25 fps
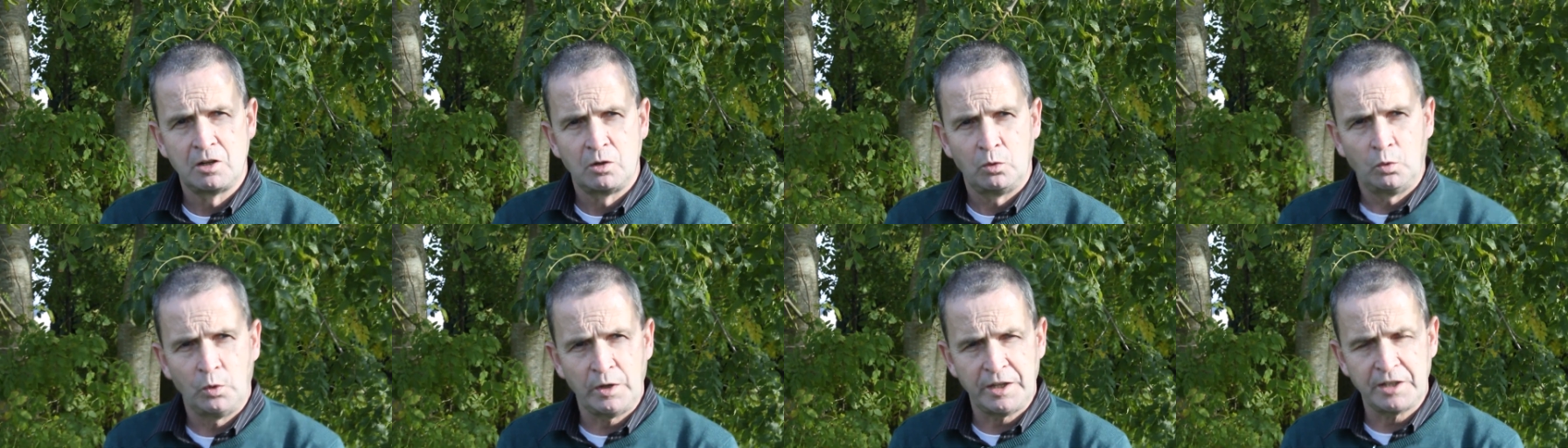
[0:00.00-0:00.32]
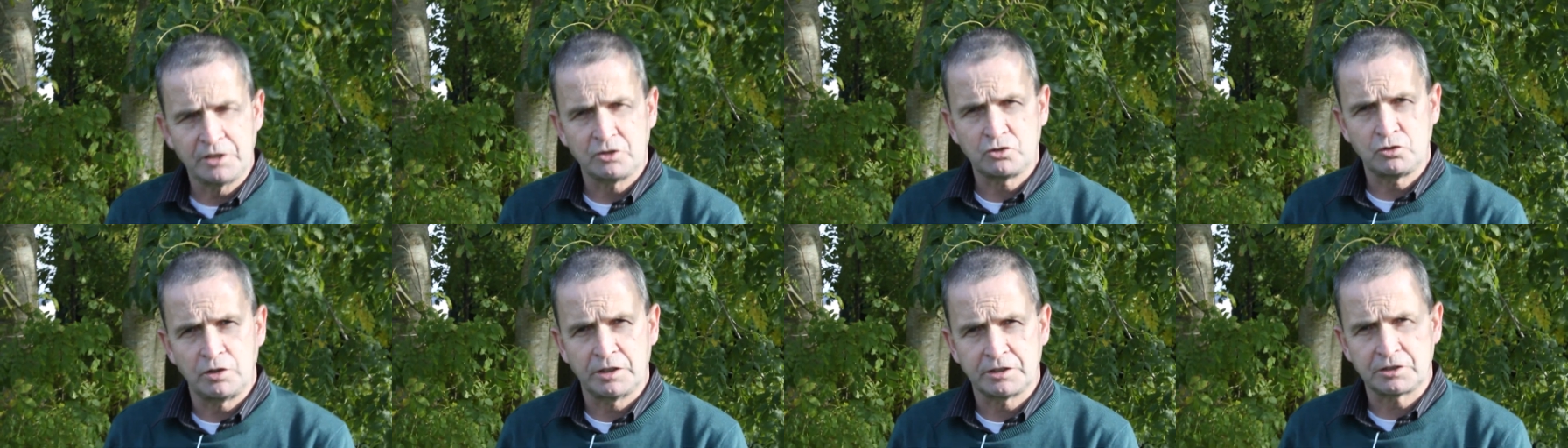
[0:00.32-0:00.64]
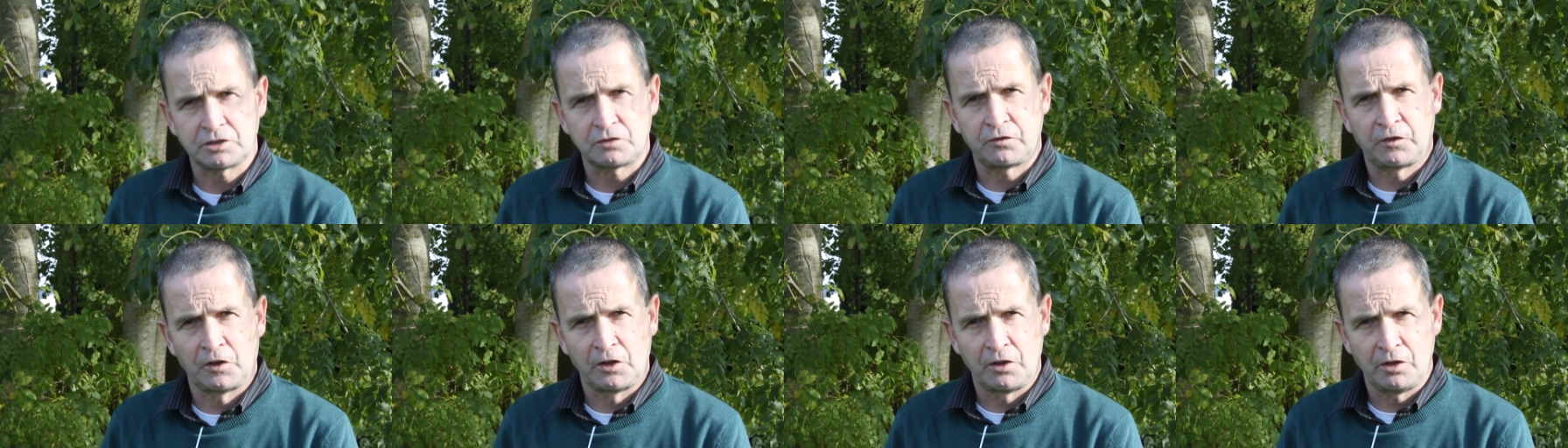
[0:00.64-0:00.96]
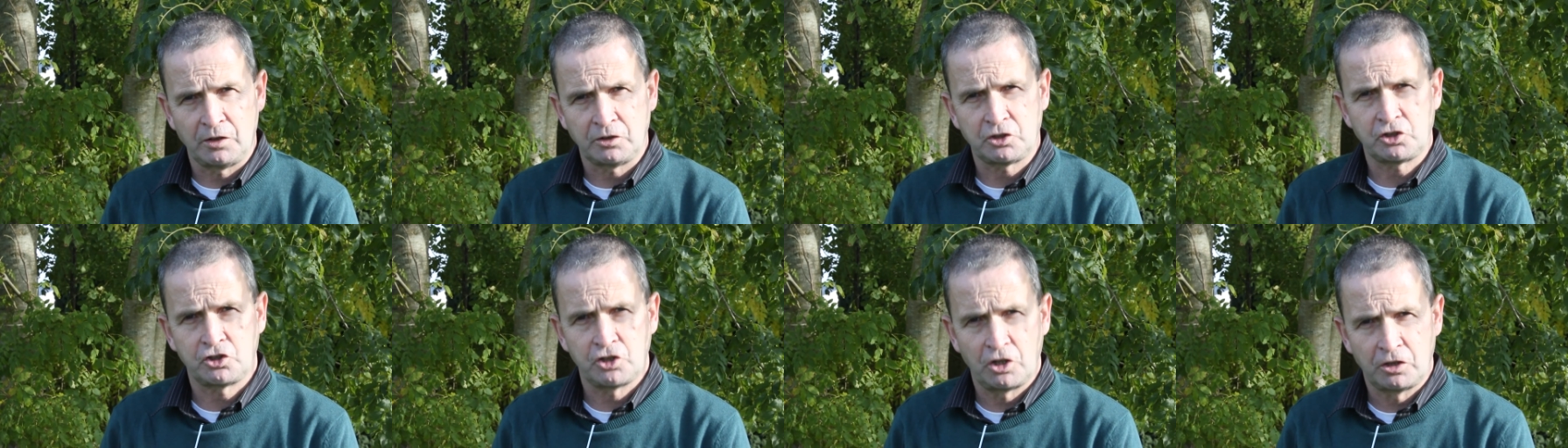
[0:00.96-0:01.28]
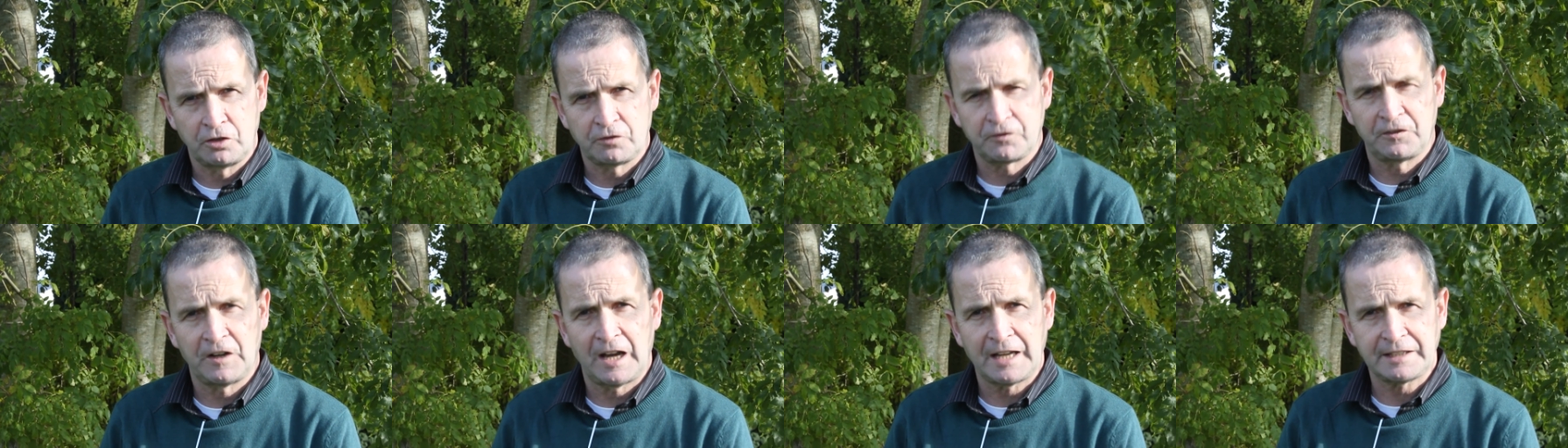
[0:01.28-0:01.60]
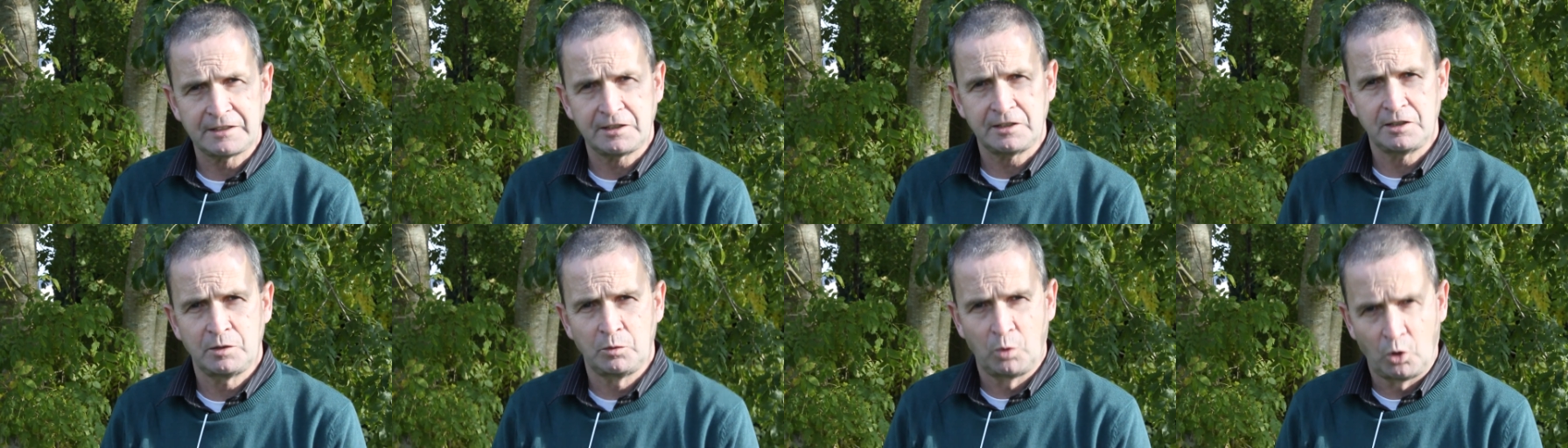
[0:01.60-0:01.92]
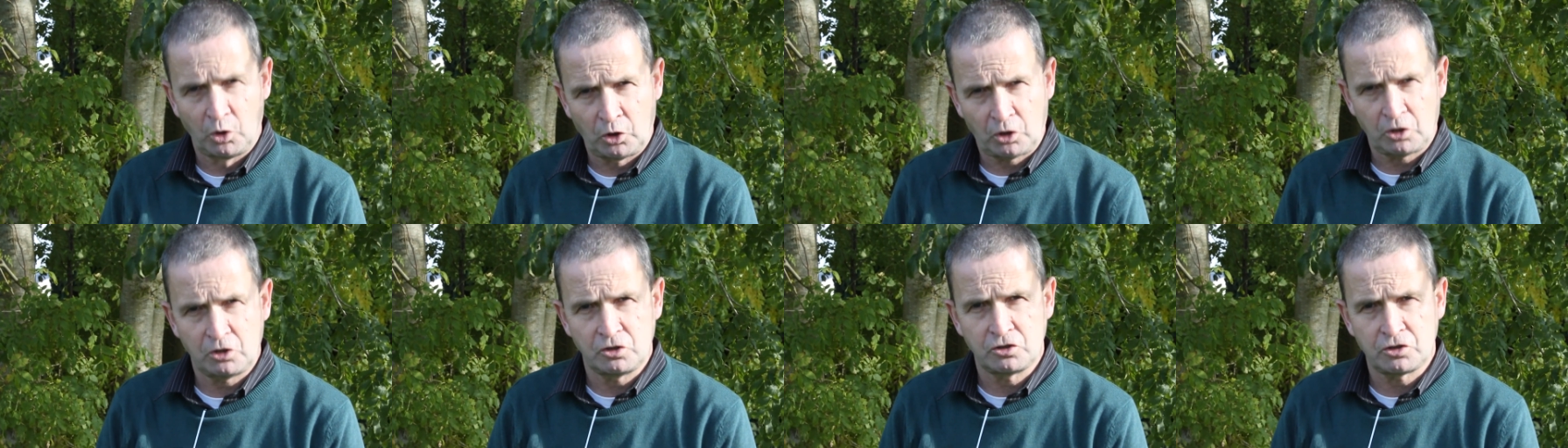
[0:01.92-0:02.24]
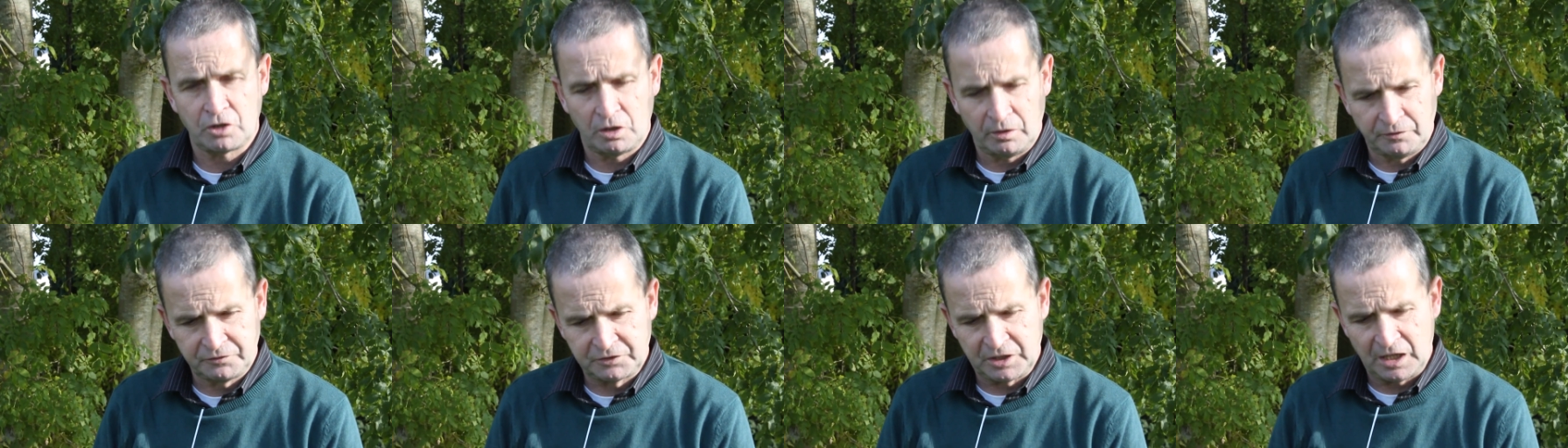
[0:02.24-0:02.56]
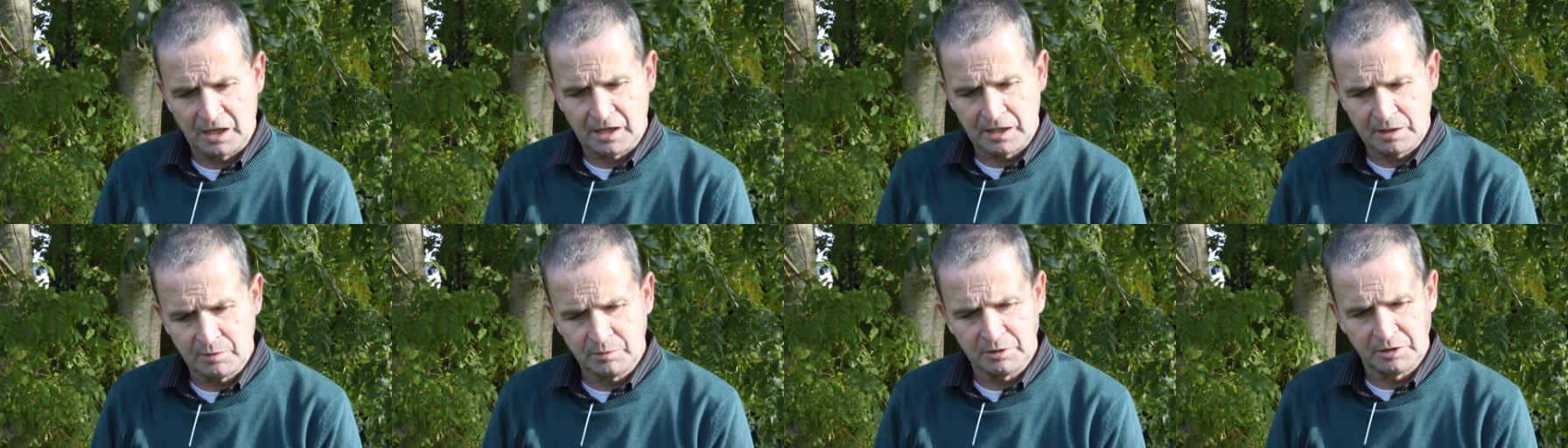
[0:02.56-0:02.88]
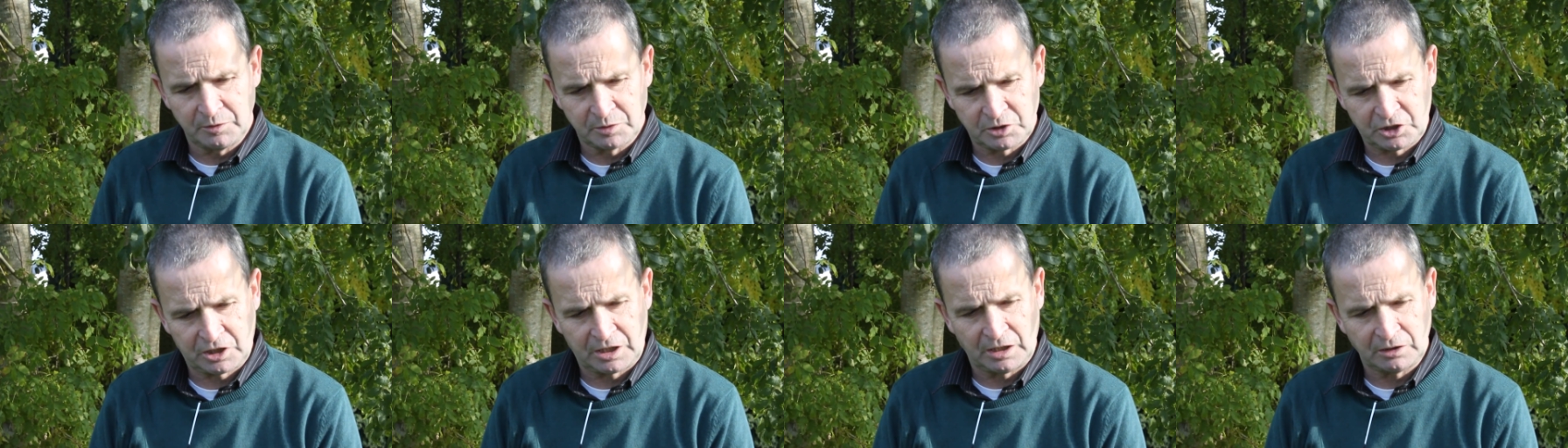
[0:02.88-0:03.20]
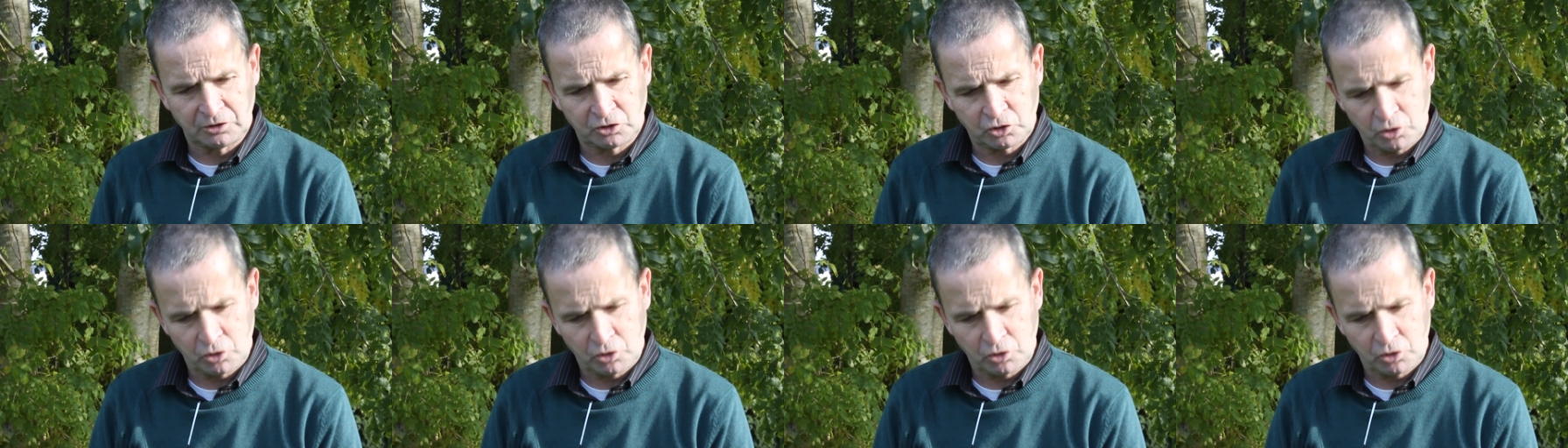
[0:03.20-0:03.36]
wage rates for the shirt factory workers of Derry when he was killed.